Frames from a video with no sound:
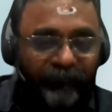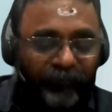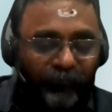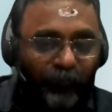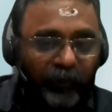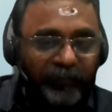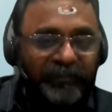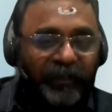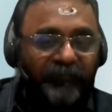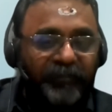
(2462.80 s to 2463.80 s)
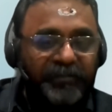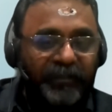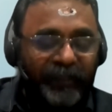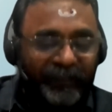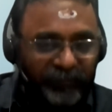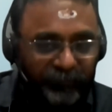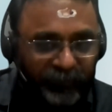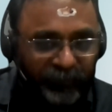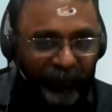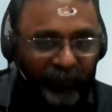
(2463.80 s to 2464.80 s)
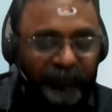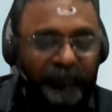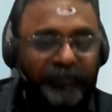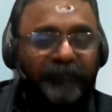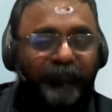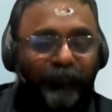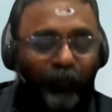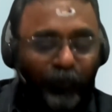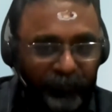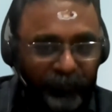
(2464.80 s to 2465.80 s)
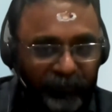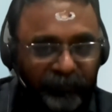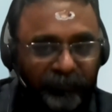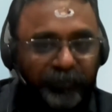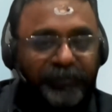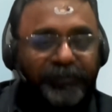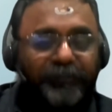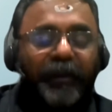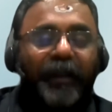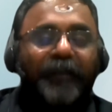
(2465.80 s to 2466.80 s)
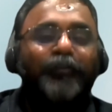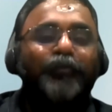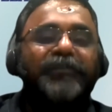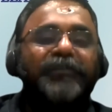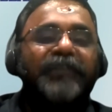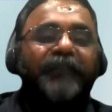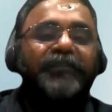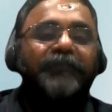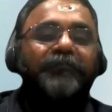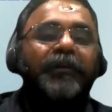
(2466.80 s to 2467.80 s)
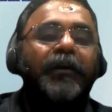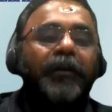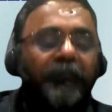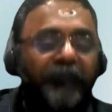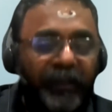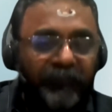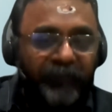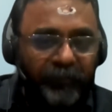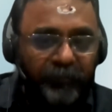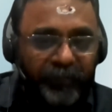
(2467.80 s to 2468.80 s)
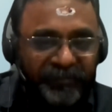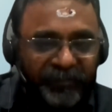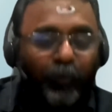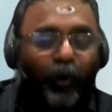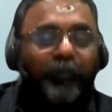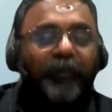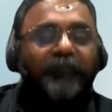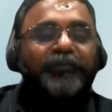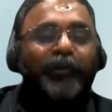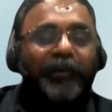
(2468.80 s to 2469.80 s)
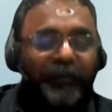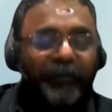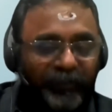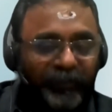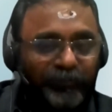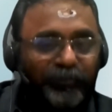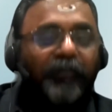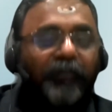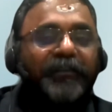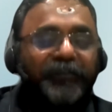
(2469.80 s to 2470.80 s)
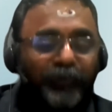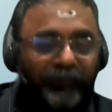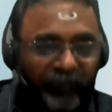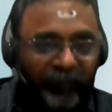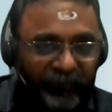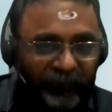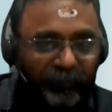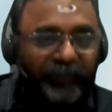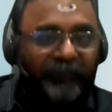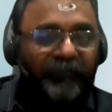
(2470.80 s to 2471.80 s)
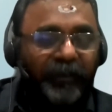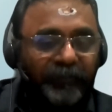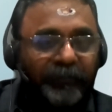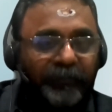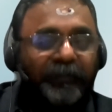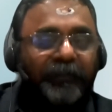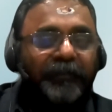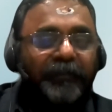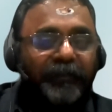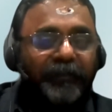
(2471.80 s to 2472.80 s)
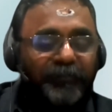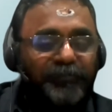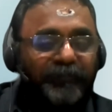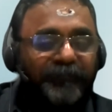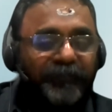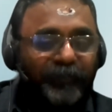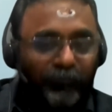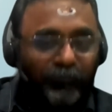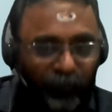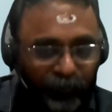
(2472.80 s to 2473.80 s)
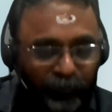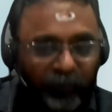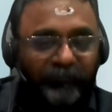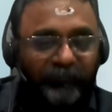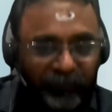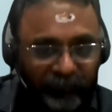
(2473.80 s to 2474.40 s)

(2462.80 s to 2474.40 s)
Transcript: from what is conventionally accepted by others if you want to be in entrepreneurship. And you must have some very, very basic problem which you're attempting to solve. I think you defined it pretty well in terms of what you have done.